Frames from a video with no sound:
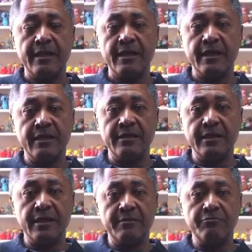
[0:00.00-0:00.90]
And
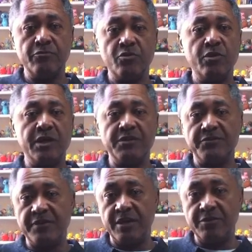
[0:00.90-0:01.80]
what it
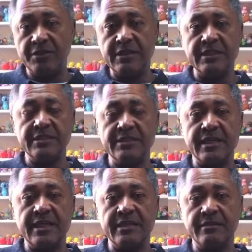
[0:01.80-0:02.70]
found is
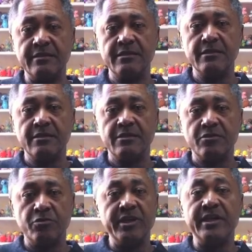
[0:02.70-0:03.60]
that
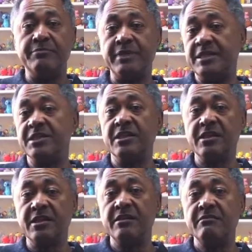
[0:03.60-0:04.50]
we had
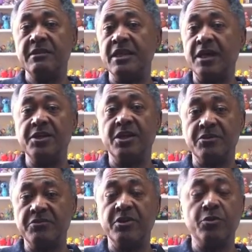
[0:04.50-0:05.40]
basically not
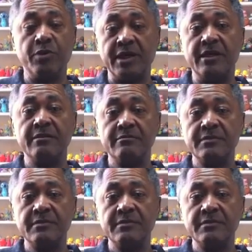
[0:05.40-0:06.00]
done very well.